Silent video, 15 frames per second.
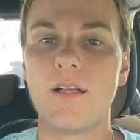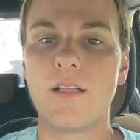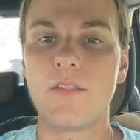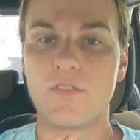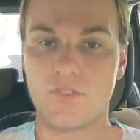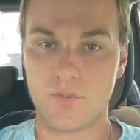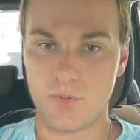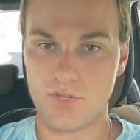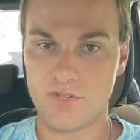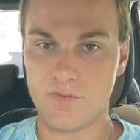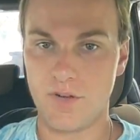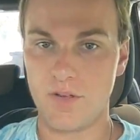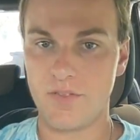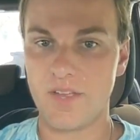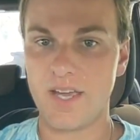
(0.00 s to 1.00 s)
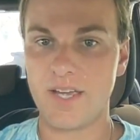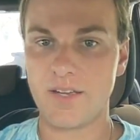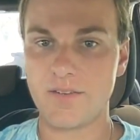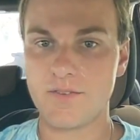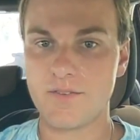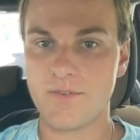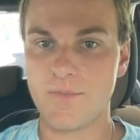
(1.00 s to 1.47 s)
the source of all
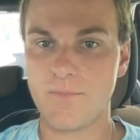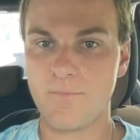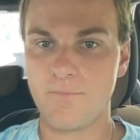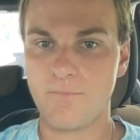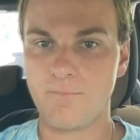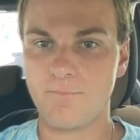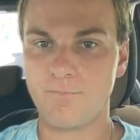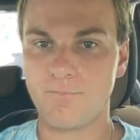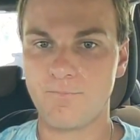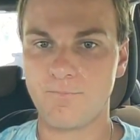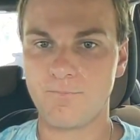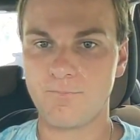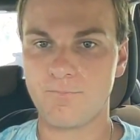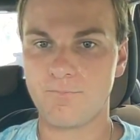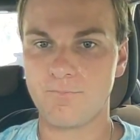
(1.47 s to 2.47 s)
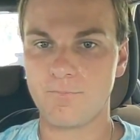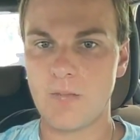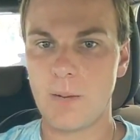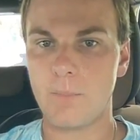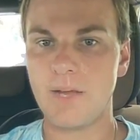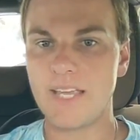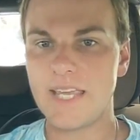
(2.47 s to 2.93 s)
things.
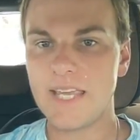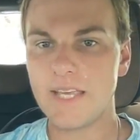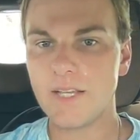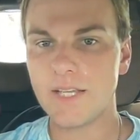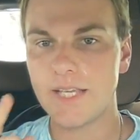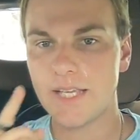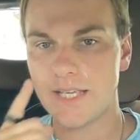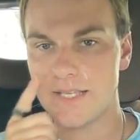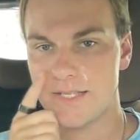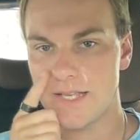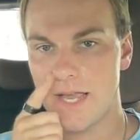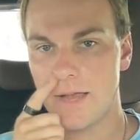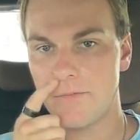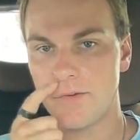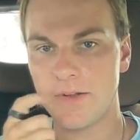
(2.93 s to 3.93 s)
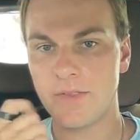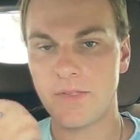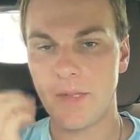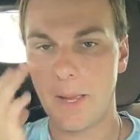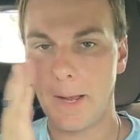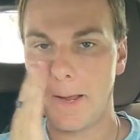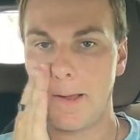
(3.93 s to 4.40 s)
But healing is
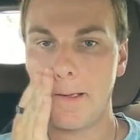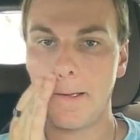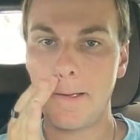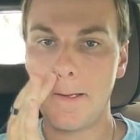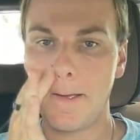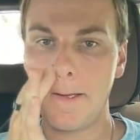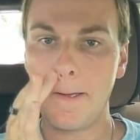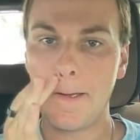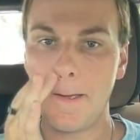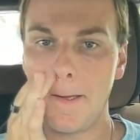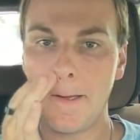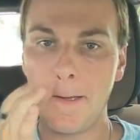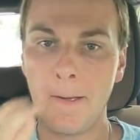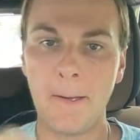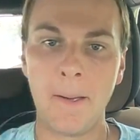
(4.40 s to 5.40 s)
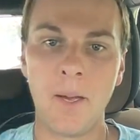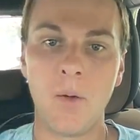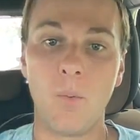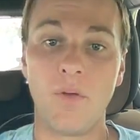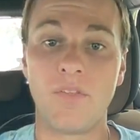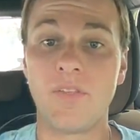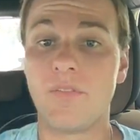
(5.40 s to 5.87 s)
everything
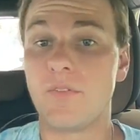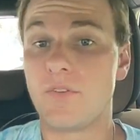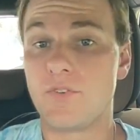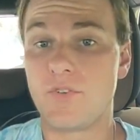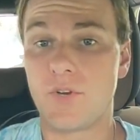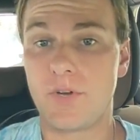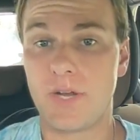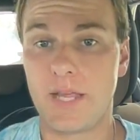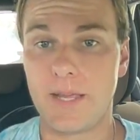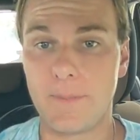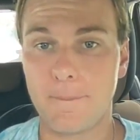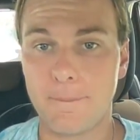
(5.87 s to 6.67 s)
within the journey.